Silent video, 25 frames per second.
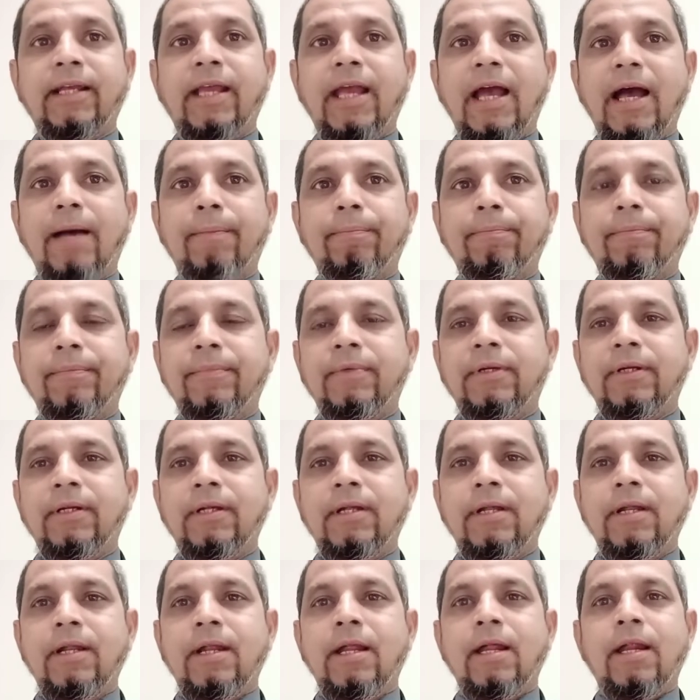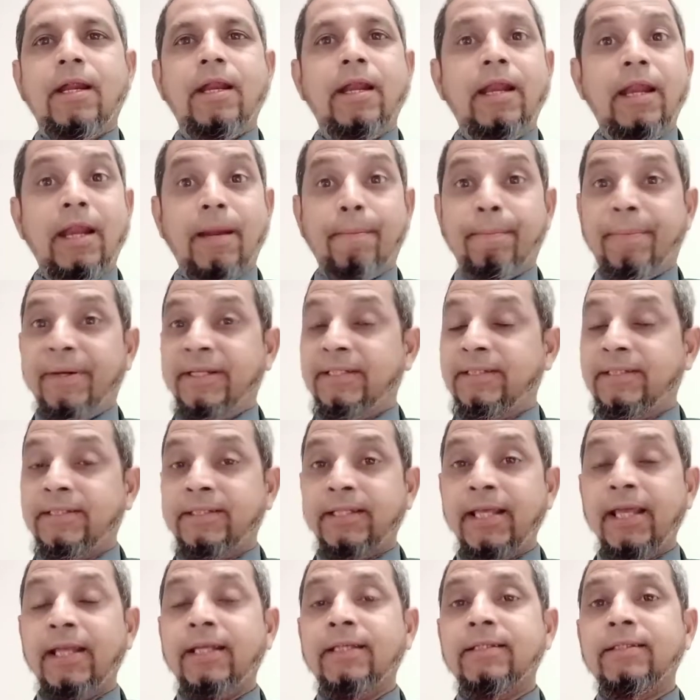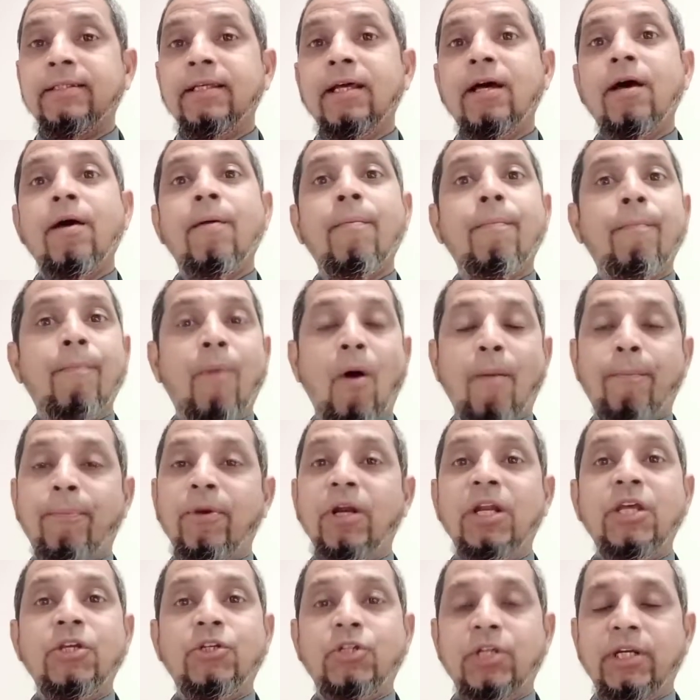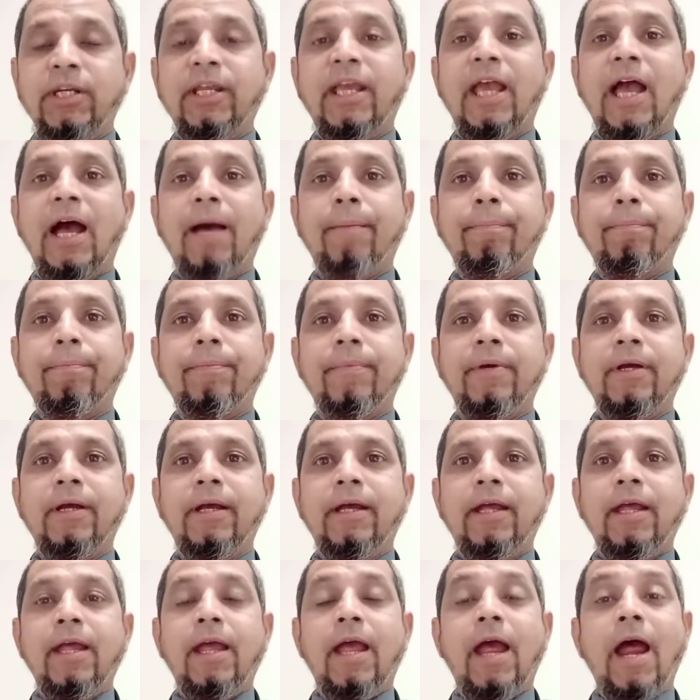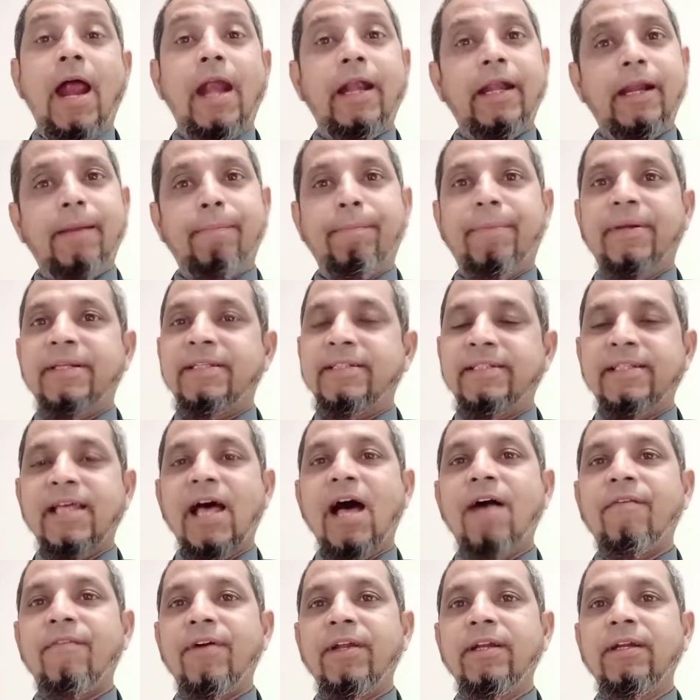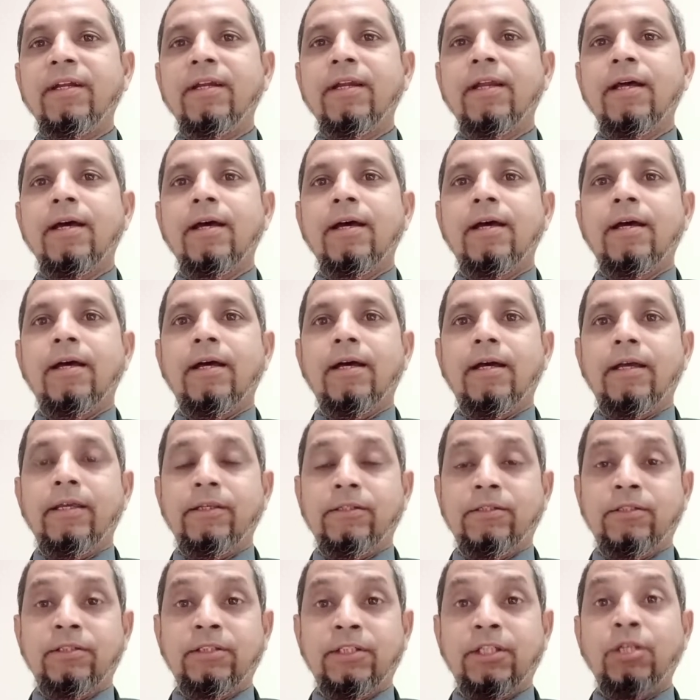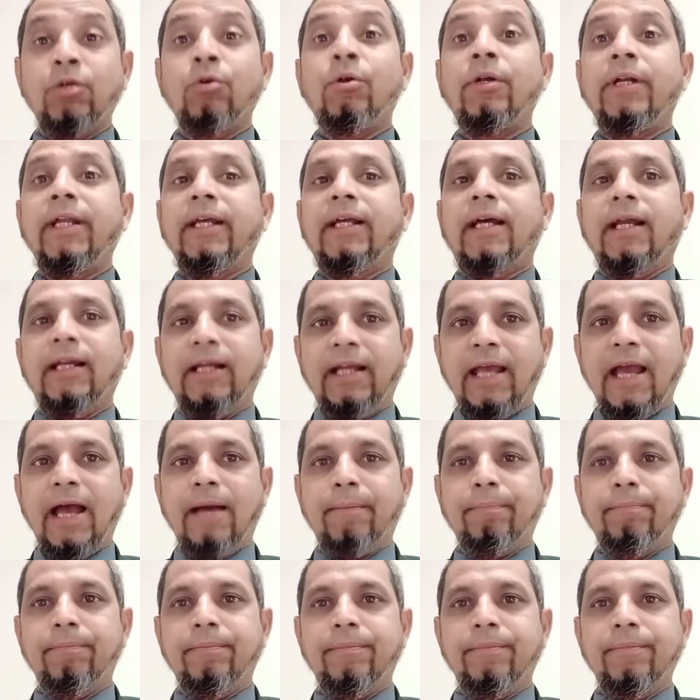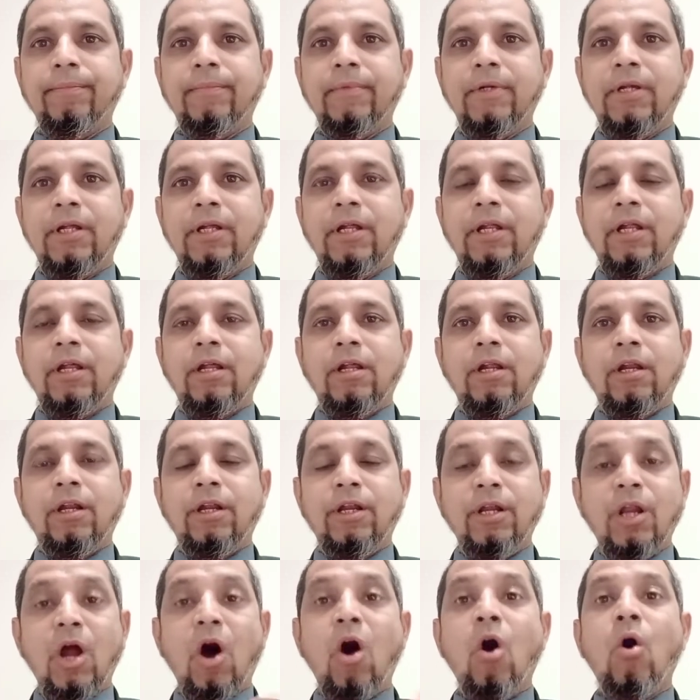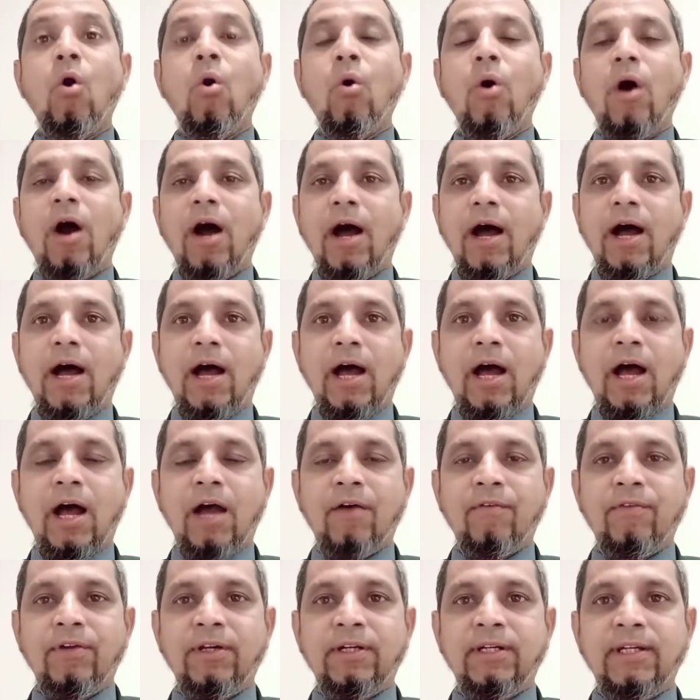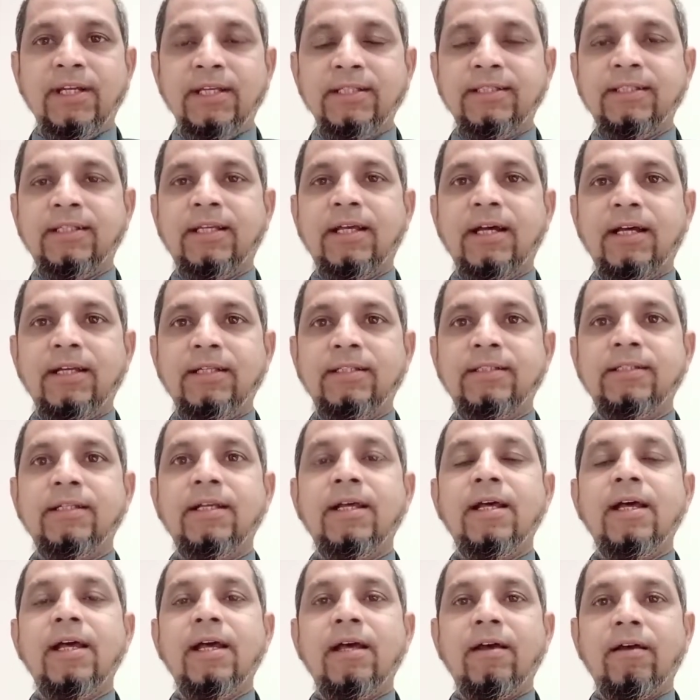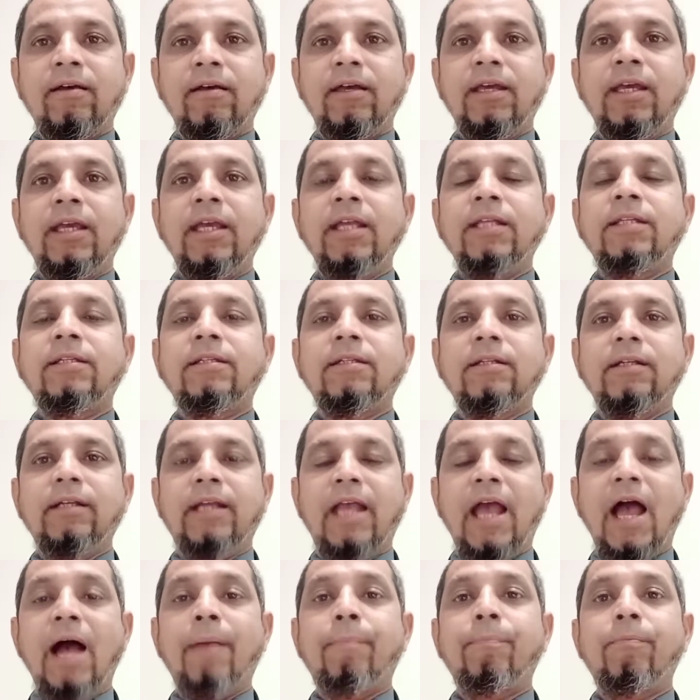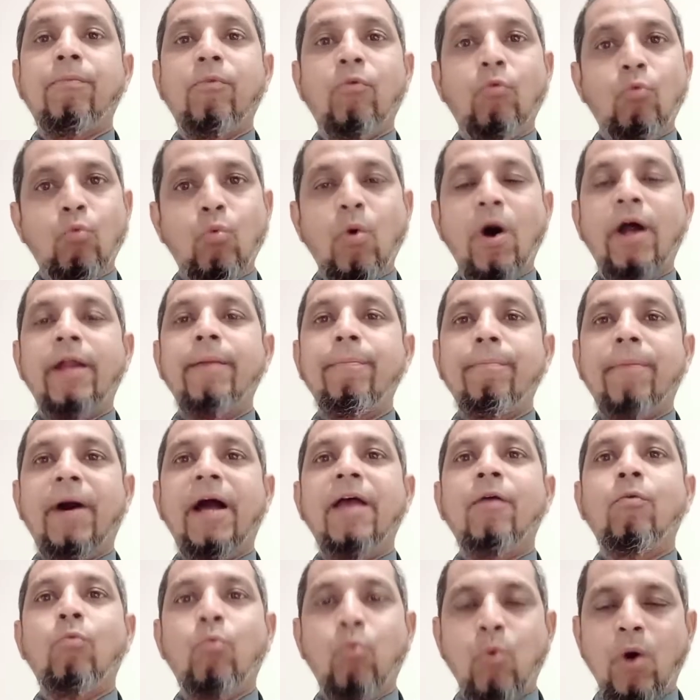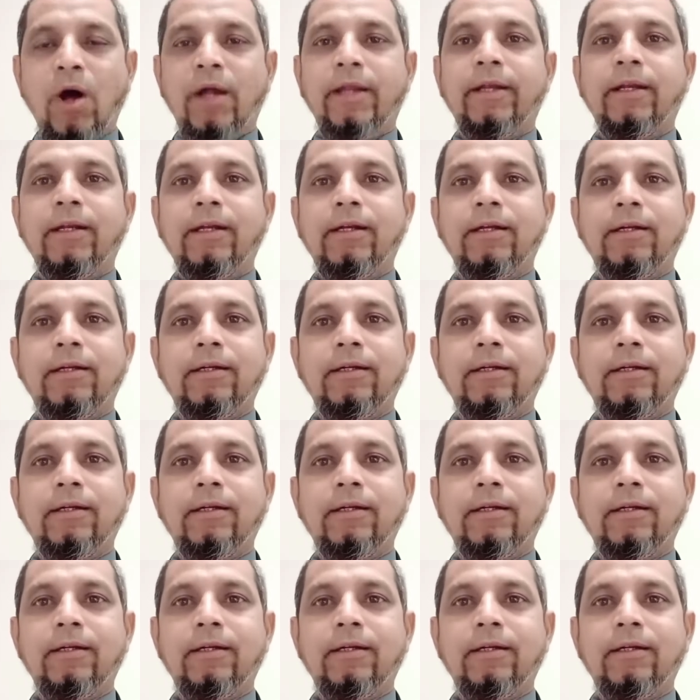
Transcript: gap. Number six, population gap. And number seven is theoretical gap. Now I will discuss each gap one by one.